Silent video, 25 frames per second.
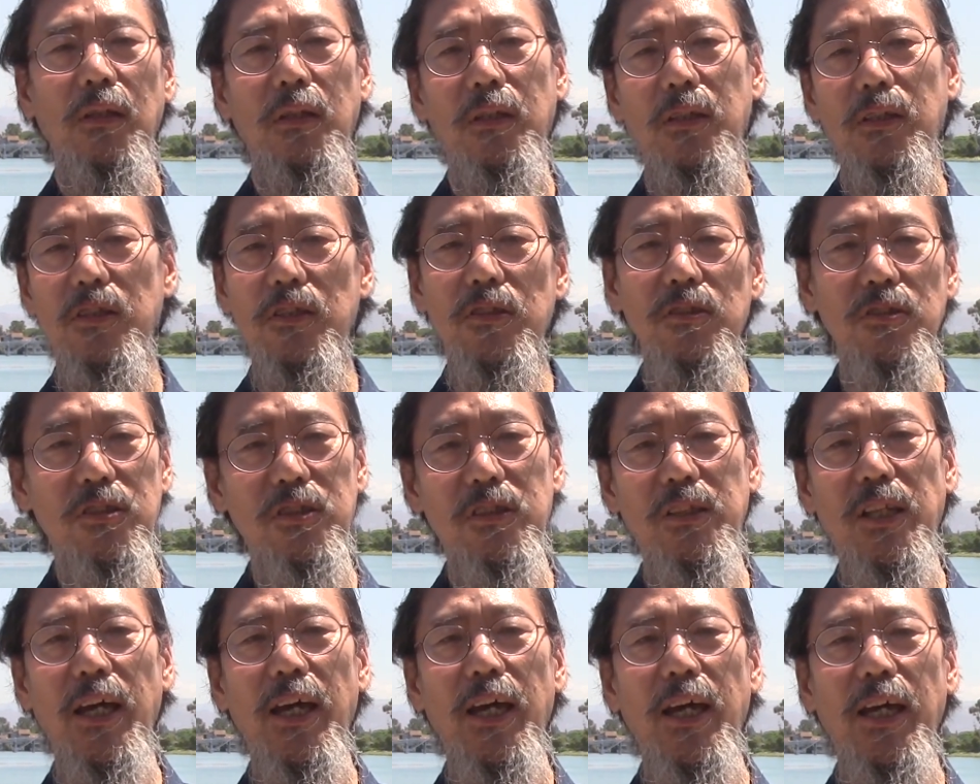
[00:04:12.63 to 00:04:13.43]

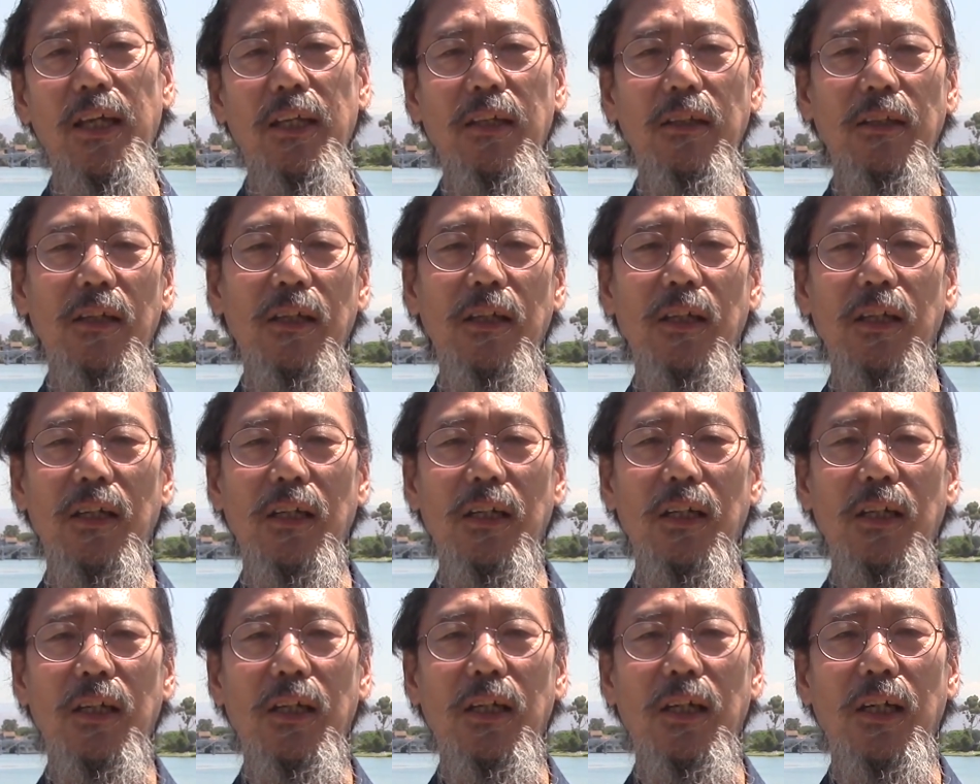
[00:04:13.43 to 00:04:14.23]
Instead,
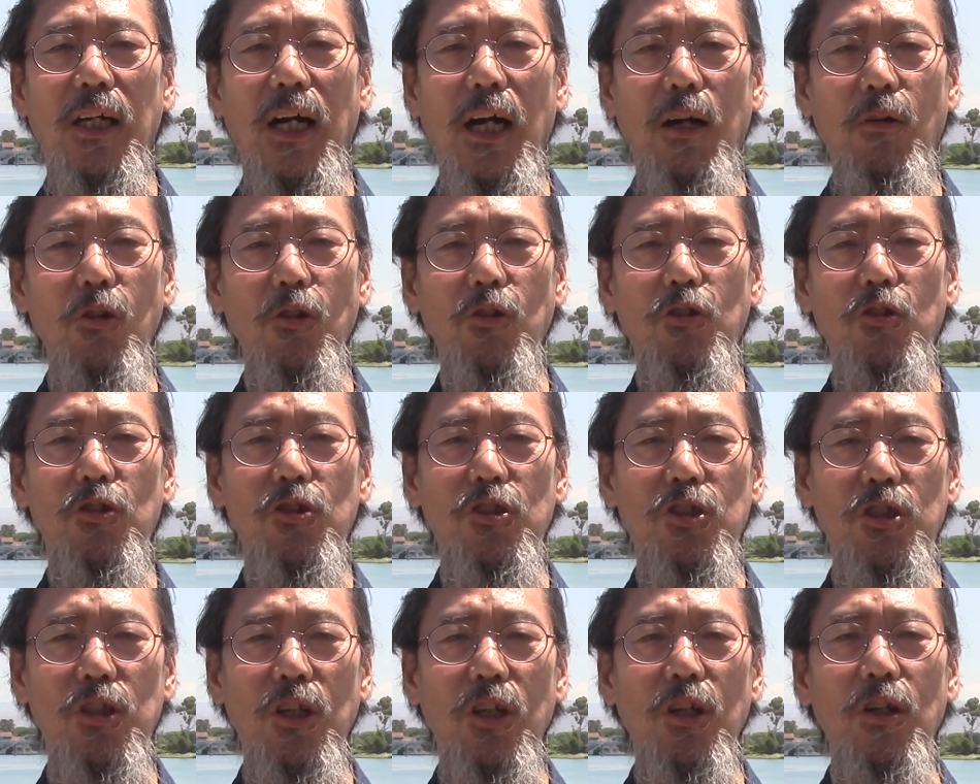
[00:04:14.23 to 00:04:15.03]
I want to
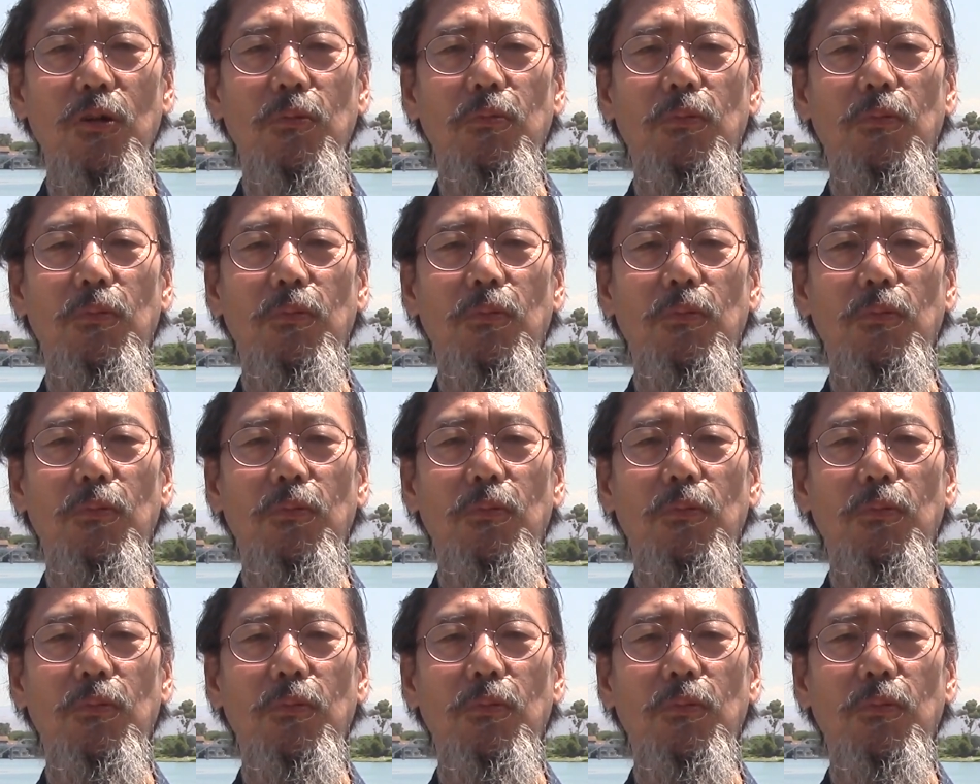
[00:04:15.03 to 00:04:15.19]
share